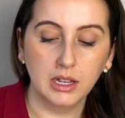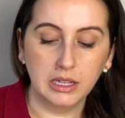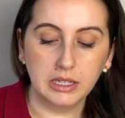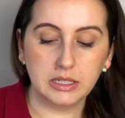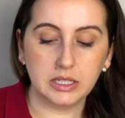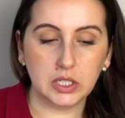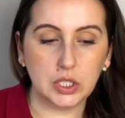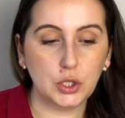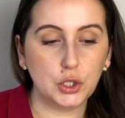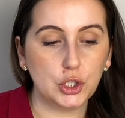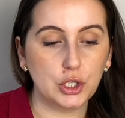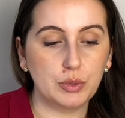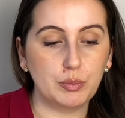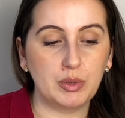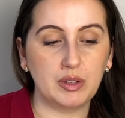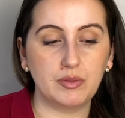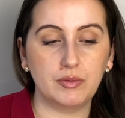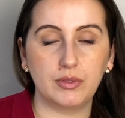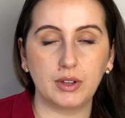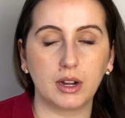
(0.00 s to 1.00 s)
So you should be
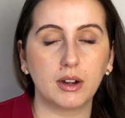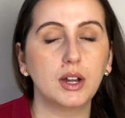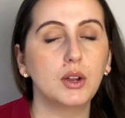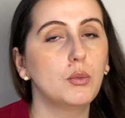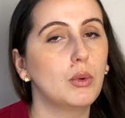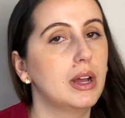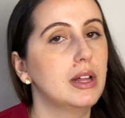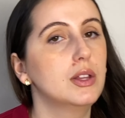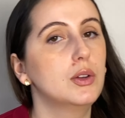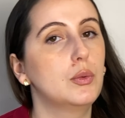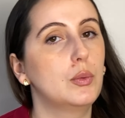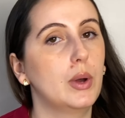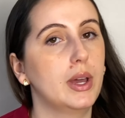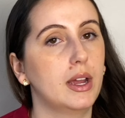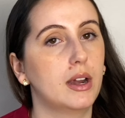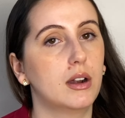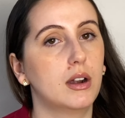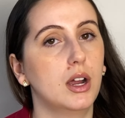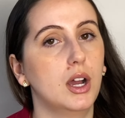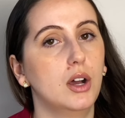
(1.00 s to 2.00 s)
very well
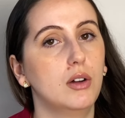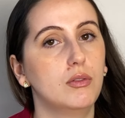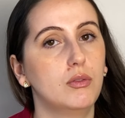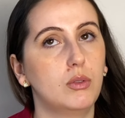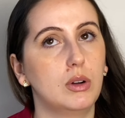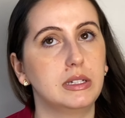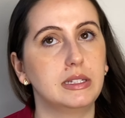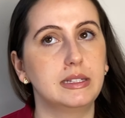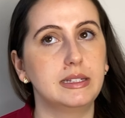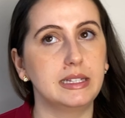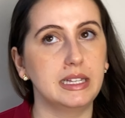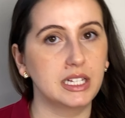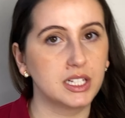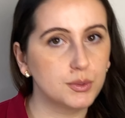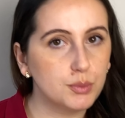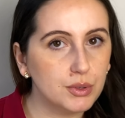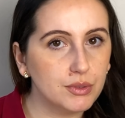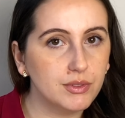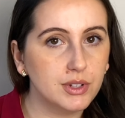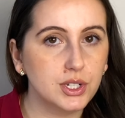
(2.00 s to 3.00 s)
aware of what sales
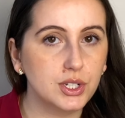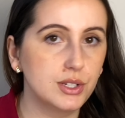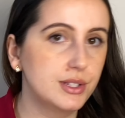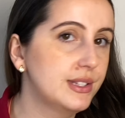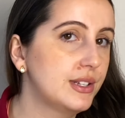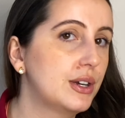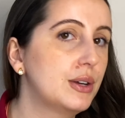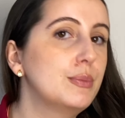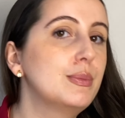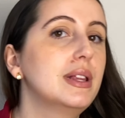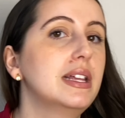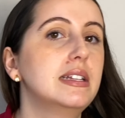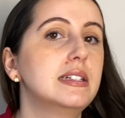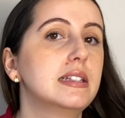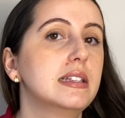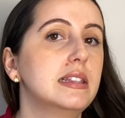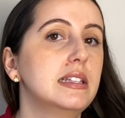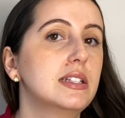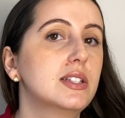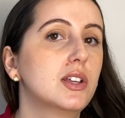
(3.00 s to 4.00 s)
provisions are in place in
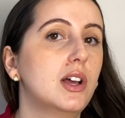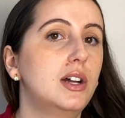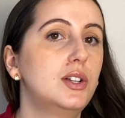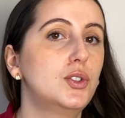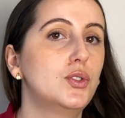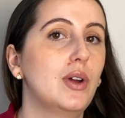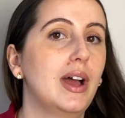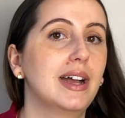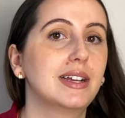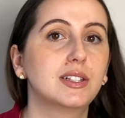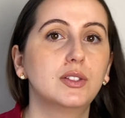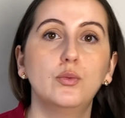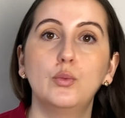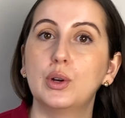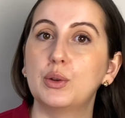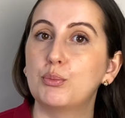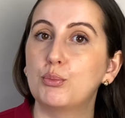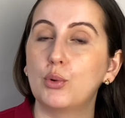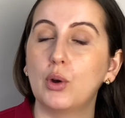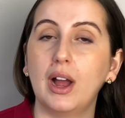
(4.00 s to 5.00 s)
these contracts,
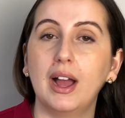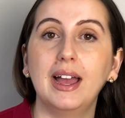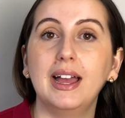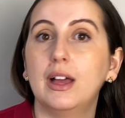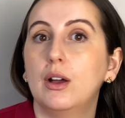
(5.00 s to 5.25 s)
what pricing